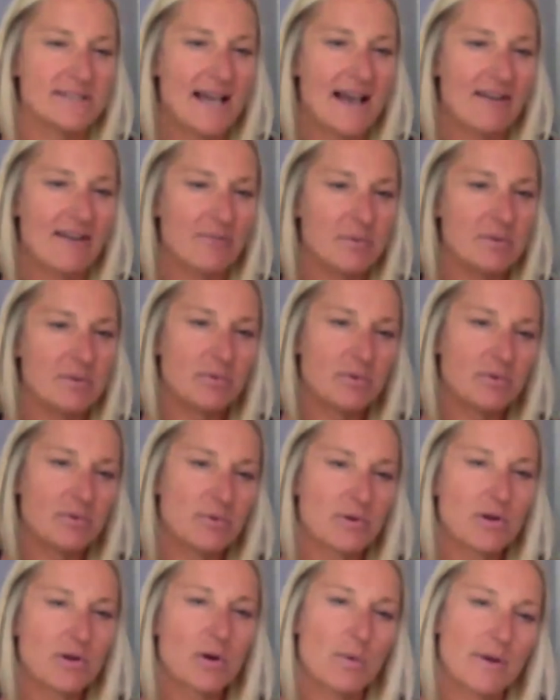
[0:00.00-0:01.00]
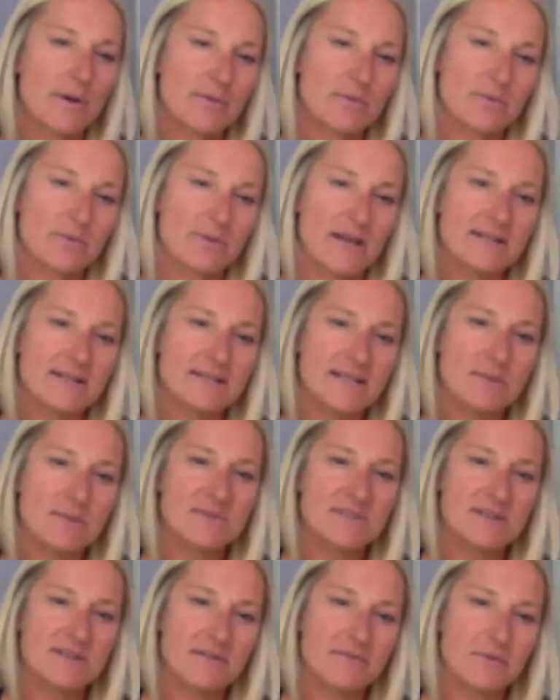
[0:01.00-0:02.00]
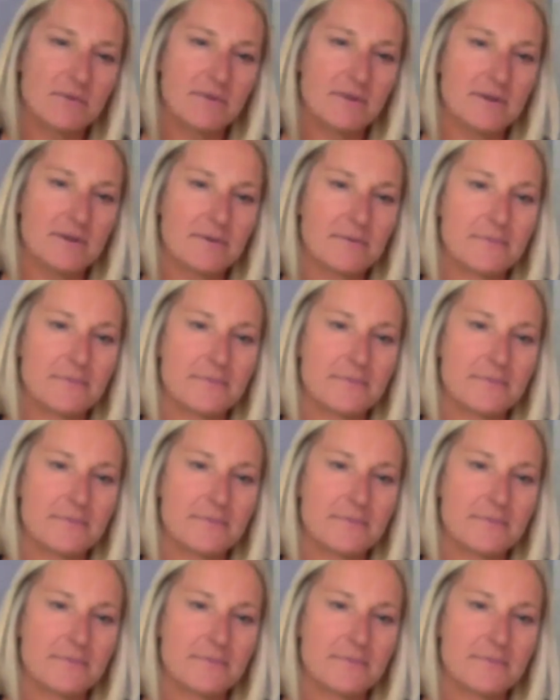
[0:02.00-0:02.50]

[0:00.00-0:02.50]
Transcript: to have people who are going through that same stuff with you.